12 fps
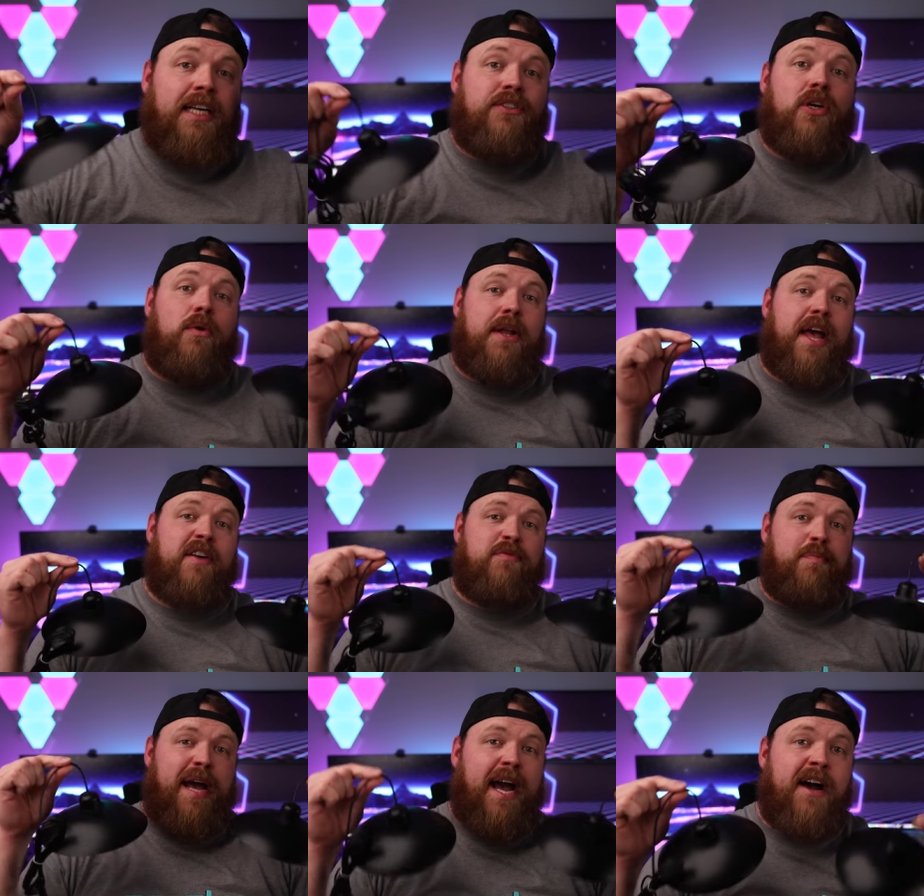I don't have
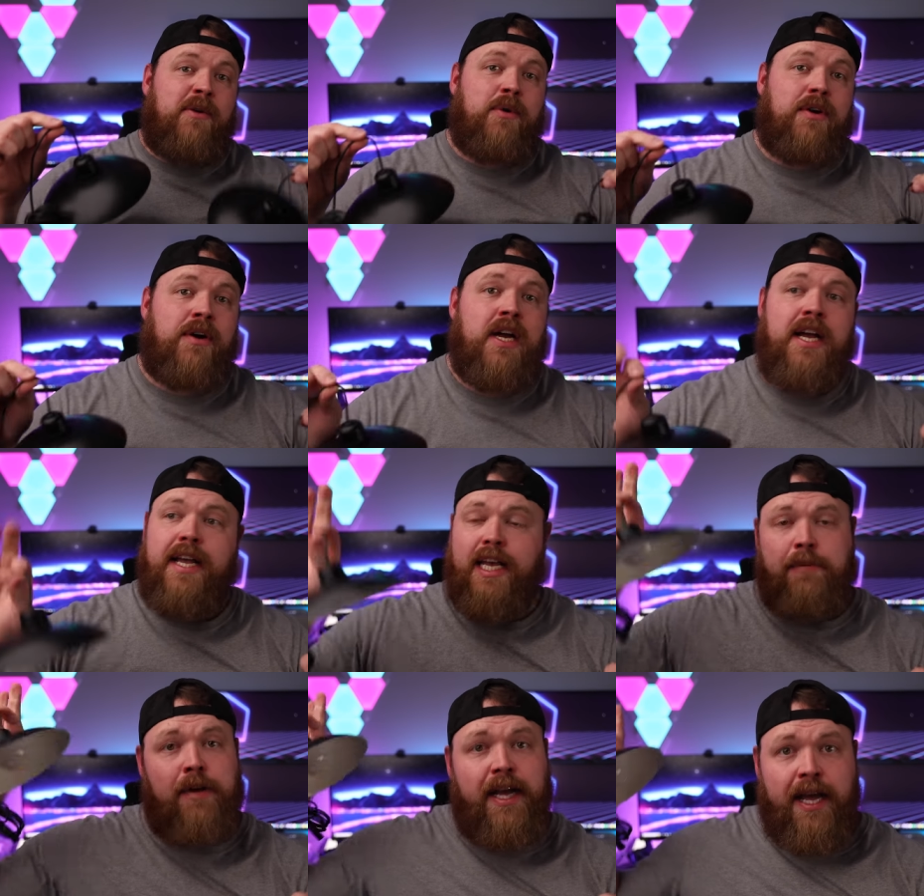power
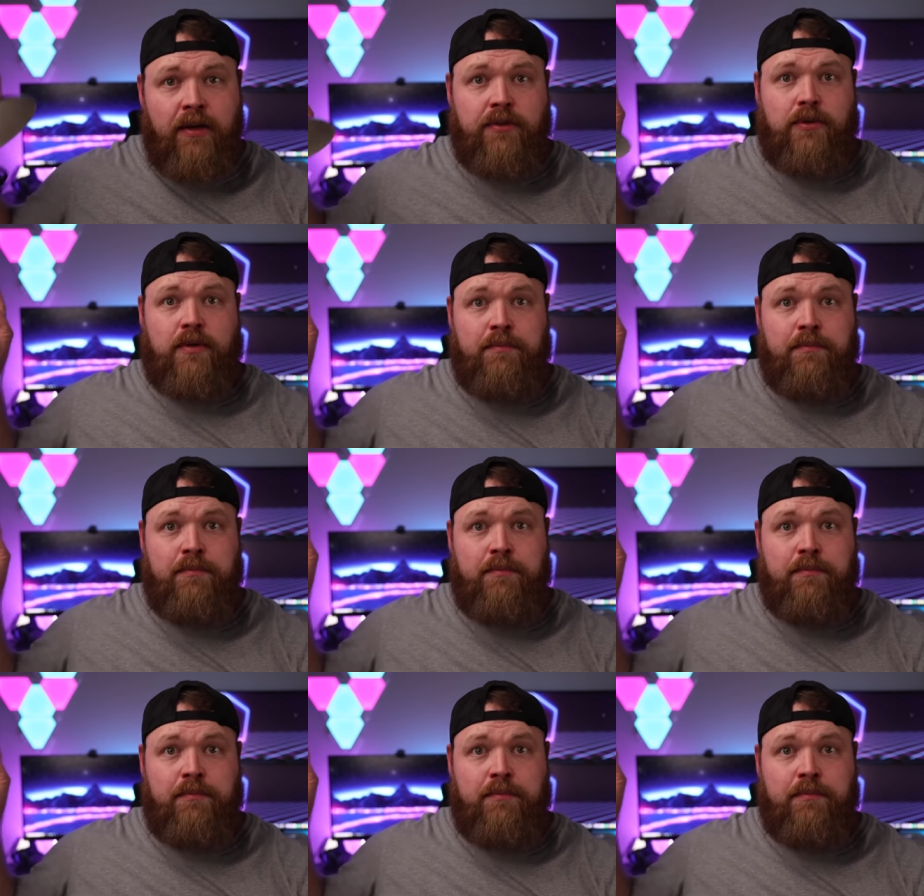in my outdoor